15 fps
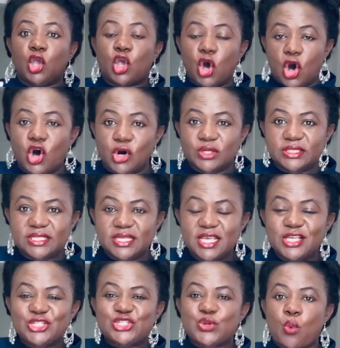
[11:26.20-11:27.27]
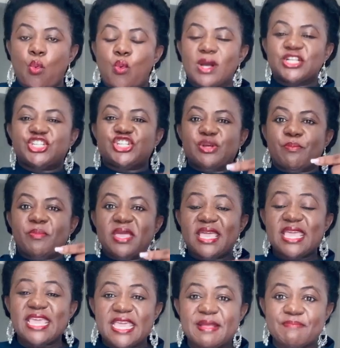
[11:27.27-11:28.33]
God to worship
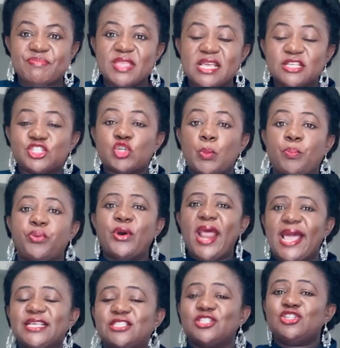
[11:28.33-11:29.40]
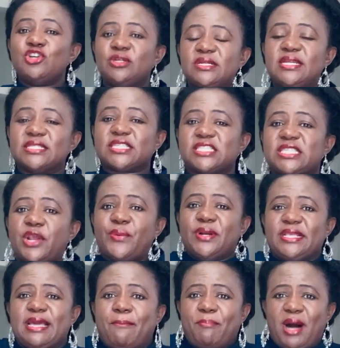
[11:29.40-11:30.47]
him. So prayer is not
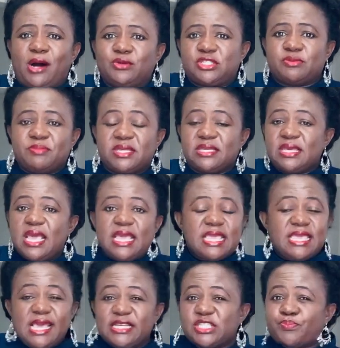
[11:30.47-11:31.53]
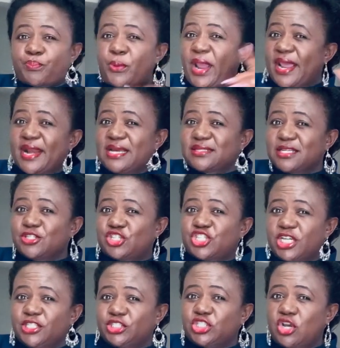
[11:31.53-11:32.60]
necessarily about me. Yes, prayer doesn't
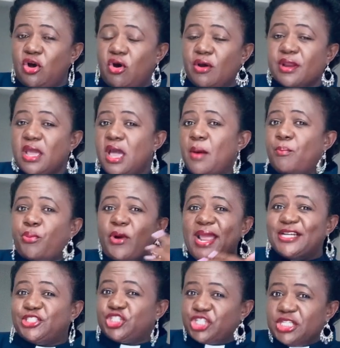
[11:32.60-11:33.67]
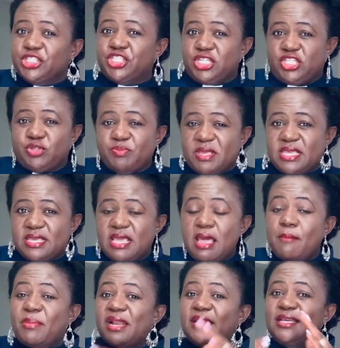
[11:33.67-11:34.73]
change God. Prayer changes me.
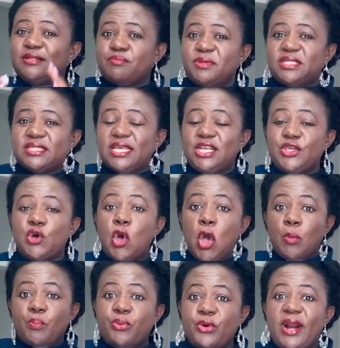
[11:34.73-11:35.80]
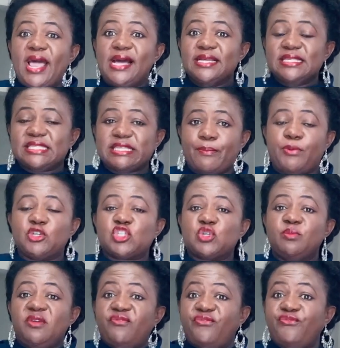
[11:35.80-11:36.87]
But let me tell you, prayer is supposed to
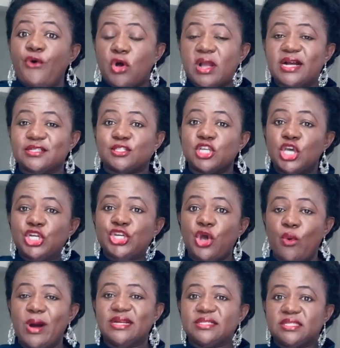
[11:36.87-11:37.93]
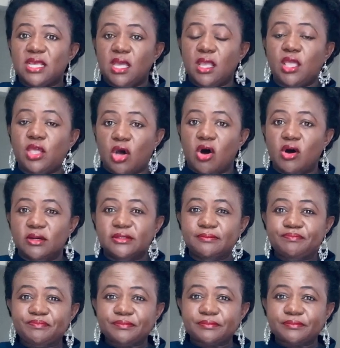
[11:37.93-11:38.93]
be focused towards God.